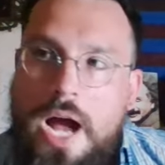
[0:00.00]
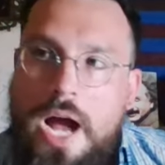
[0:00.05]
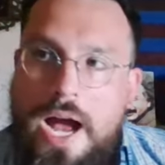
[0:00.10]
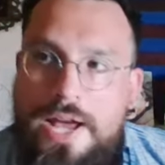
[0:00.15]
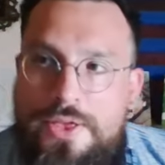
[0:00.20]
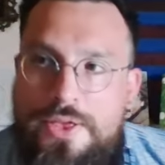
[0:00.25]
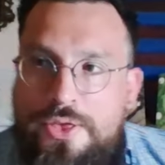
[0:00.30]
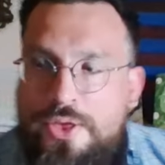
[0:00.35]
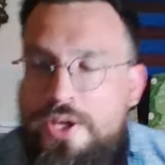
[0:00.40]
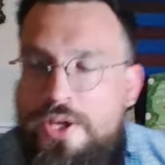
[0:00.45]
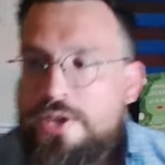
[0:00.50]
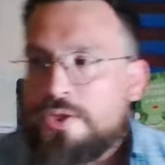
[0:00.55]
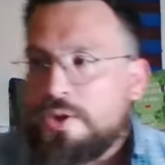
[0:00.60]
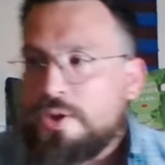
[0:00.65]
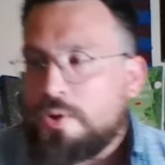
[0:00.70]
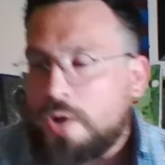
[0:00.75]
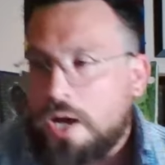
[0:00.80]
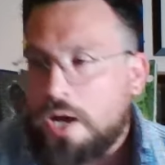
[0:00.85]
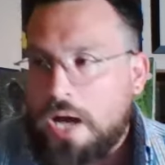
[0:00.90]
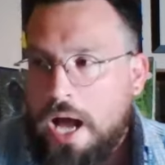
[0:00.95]
I think
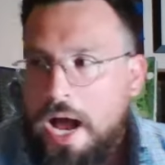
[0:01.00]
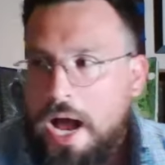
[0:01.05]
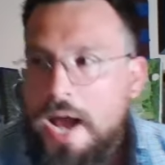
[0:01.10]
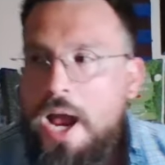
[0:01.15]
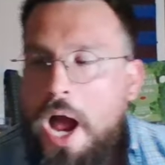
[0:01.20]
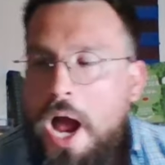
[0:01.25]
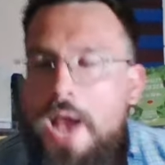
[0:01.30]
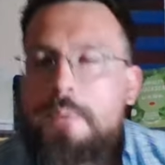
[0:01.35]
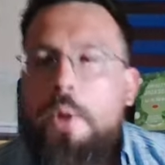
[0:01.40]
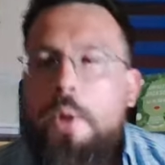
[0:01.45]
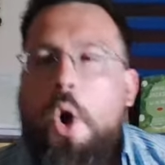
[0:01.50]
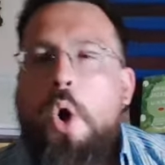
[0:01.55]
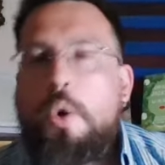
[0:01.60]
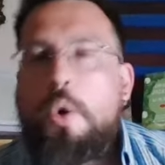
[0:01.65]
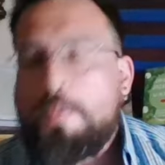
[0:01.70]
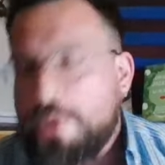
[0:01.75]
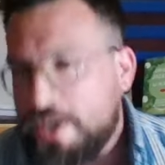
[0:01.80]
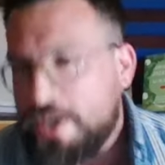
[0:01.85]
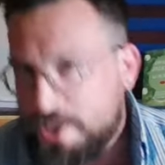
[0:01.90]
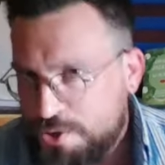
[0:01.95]
that I am
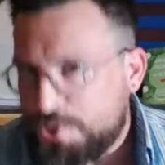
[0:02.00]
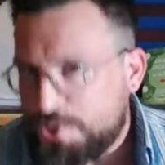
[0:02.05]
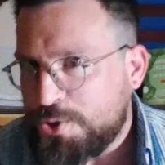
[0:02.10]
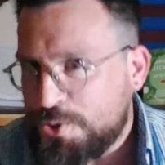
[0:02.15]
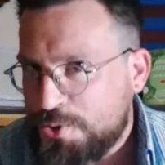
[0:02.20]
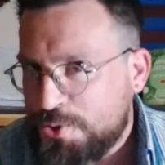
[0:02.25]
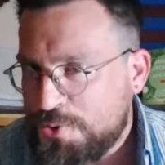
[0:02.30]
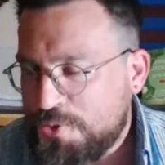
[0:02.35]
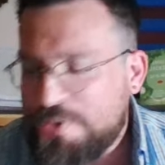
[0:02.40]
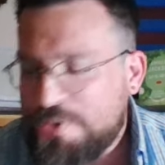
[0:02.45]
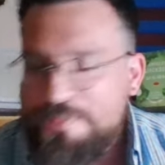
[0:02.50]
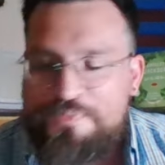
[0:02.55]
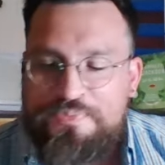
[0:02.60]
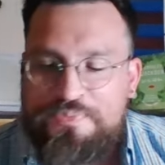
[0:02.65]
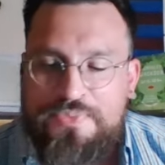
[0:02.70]
hoping to